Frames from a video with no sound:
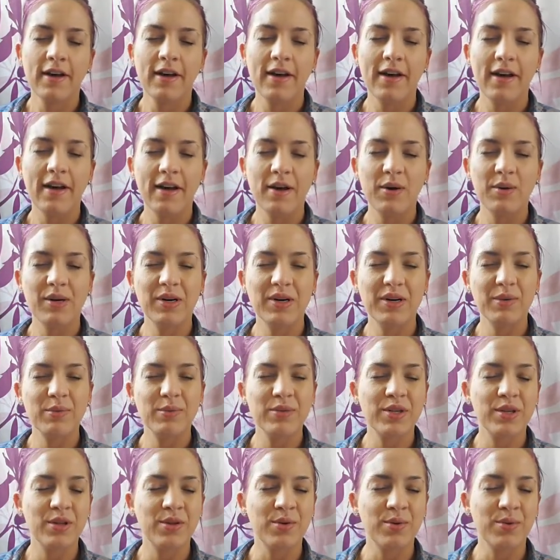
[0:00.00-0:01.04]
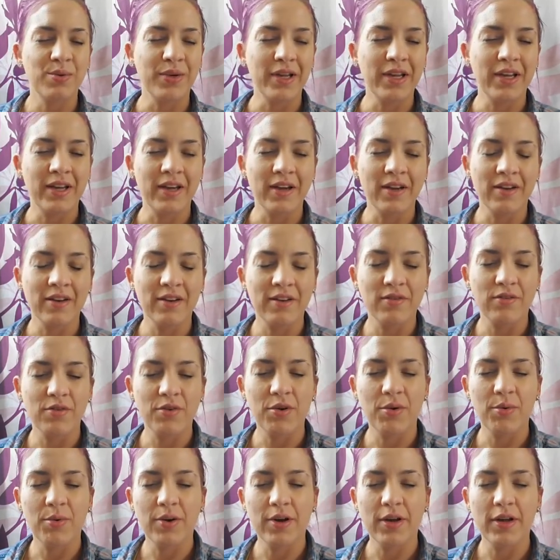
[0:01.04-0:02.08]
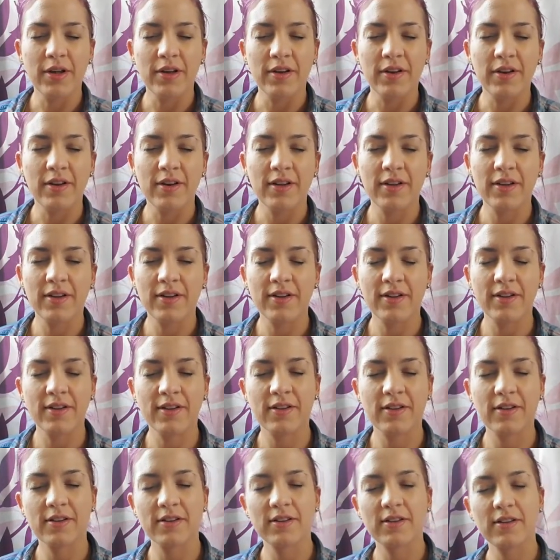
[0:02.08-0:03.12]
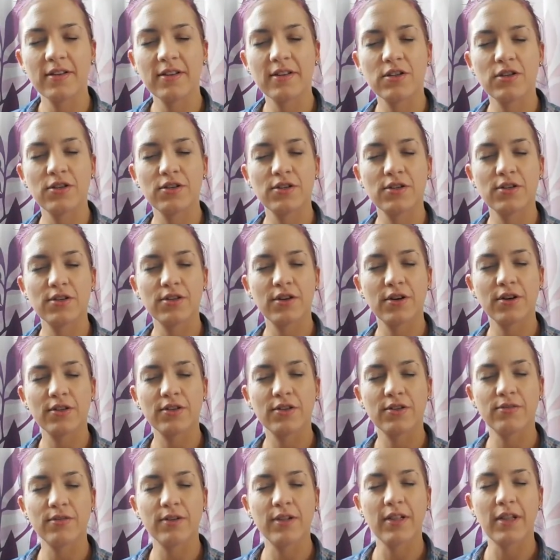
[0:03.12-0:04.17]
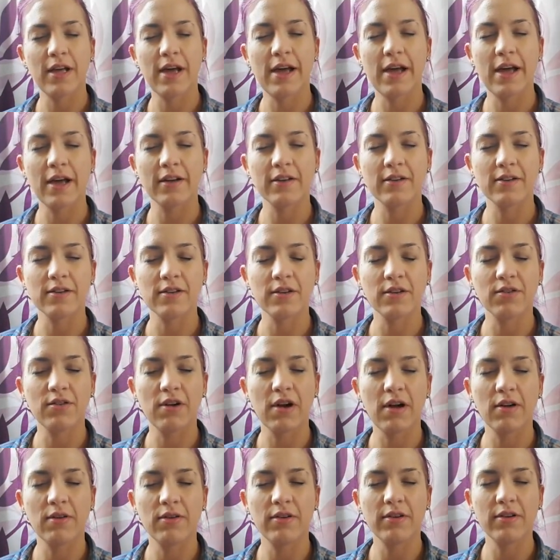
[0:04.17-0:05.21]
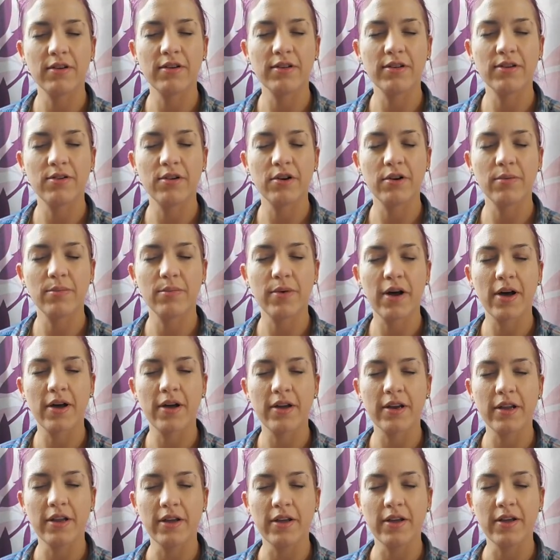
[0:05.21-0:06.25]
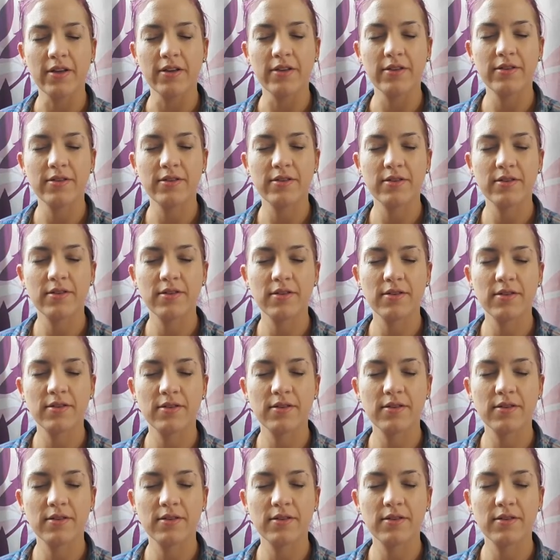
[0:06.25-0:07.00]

welcome to the weekend, everyone. Let's just start to relax and ground into our bodies.